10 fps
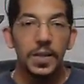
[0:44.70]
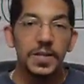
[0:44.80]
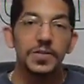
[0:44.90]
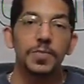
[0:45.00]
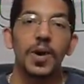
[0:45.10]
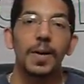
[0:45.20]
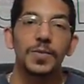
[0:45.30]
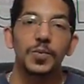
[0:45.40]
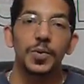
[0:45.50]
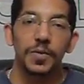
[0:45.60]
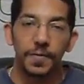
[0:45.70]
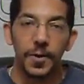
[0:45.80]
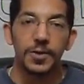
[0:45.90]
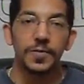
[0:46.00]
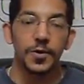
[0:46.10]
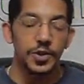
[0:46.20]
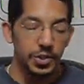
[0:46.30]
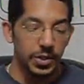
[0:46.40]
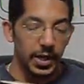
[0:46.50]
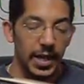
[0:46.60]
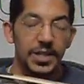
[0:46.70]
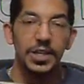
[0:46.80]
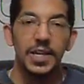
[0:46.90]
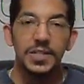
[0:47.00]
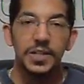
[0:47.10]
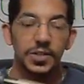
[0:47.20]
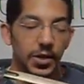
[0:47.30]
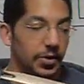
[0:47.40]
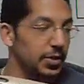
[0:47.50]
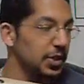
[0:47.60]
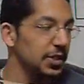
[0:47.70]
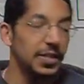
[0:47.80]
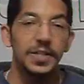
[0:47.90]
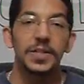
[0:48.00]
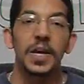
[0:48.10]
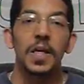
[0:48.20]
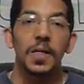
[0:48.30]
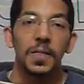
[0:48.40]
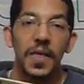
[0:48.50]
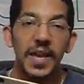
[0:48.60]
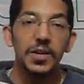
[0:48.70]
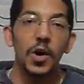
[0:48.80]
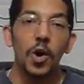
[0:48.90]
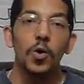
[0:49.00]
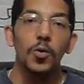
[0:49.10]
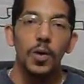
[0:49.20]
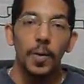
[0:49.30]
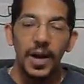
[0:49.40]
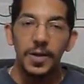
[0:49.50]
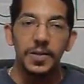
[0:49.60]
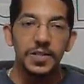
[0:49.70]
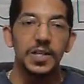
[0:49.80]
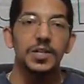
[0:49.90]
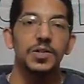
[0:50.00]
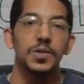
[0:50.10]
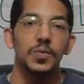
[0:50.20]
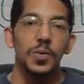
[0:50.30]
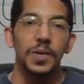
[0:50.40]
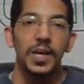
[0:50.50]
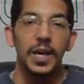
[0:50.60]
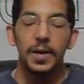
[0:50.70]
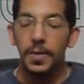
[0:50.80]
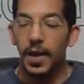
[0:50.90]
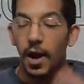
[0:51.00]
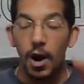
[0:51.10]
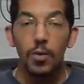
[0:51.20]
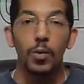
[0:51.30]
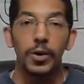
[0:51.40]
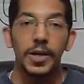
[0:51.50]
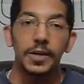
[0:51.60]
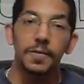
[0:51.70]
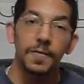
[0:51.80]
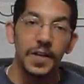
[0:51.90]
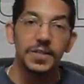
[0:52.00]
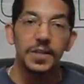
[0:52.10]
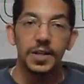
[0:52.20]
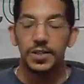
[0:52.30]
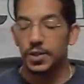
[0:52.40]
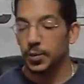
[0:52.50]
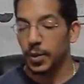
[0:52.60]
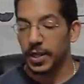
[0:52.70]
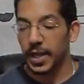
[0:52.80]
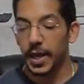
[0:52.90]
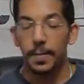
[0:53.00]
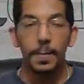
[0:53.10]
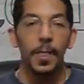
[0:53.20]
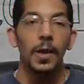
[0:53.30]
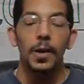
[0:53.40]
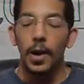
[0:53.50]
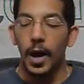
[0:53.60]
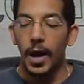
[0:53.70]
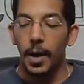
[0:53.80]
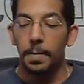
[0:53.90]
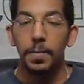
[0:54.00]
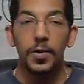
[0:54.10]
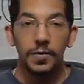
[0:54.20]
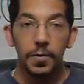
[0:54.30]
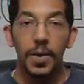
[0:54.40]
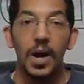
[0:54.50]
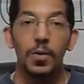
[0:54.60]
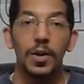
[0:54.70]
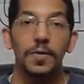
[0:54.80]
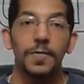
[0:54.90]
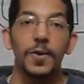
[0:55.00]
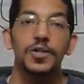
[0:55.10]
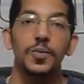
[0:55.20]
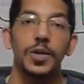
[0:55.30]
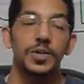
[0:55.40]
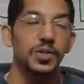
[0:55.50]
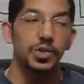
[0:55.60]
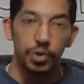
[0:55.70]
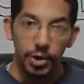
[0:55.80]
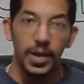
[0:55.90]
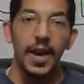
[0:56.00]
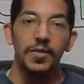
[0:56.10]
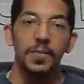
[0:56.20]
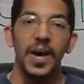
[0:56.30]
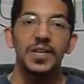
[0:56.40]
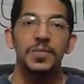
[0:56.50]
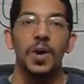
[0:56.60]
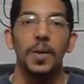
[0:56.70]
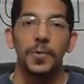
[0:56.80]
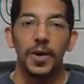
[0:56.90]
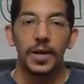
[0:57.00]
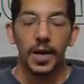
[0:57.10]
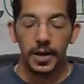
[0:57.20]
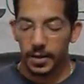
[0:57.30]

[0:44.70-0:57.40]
And these are problems with the first version of HK600 GTs. They know about these issues with the kit. They are working to fix the issues with the kit. But if you bought one of the first ones, you're going to have to buy some upgrades.